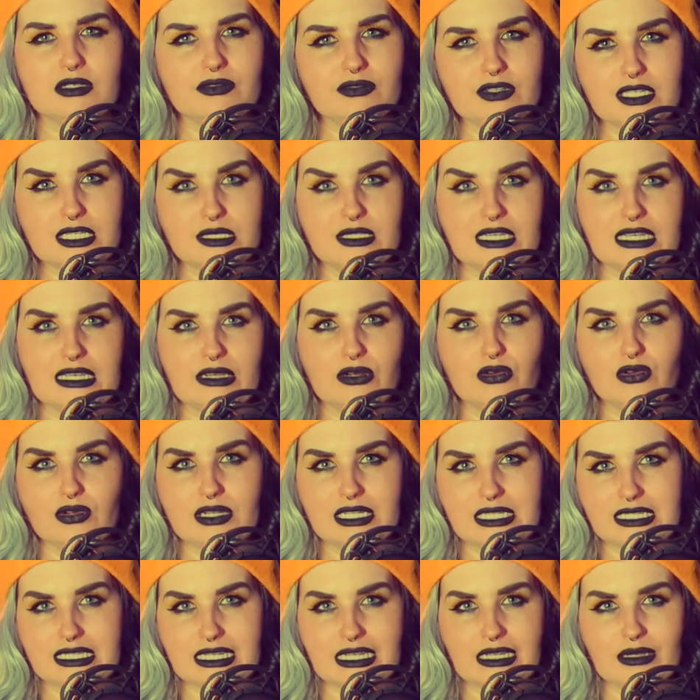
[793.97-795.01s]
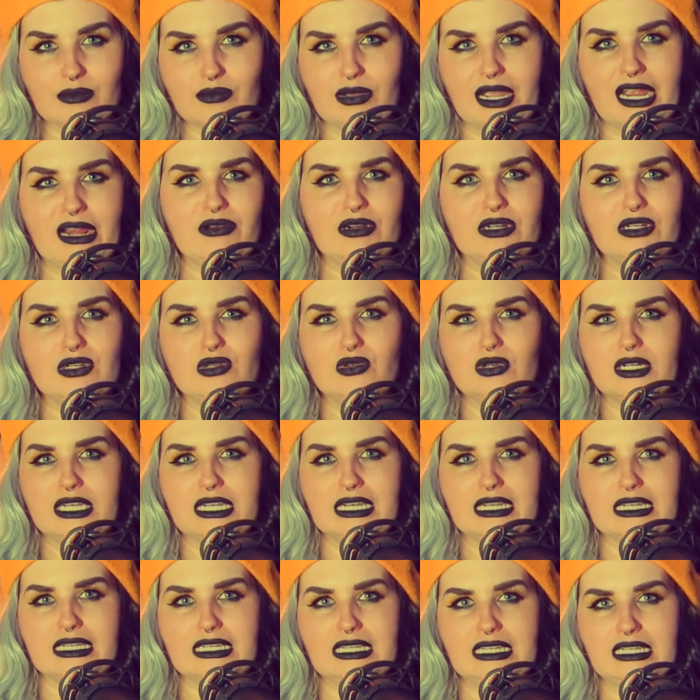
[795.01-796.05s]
of his increasing paranoia.